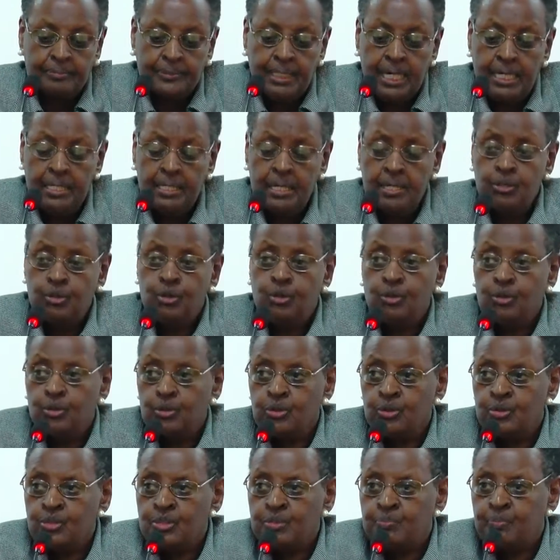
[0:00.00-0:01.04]
And I called
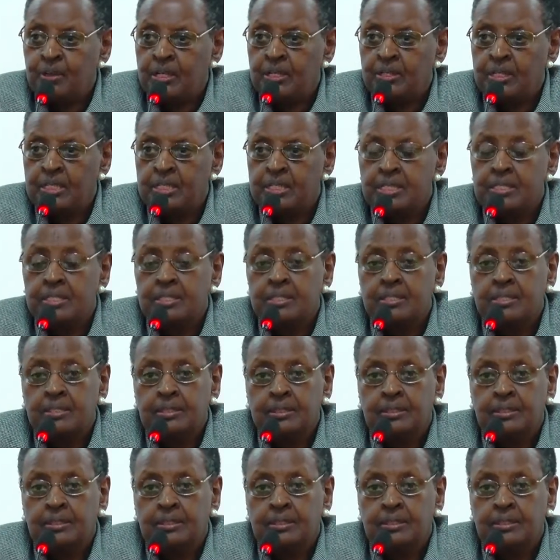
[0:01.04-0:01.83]
those parents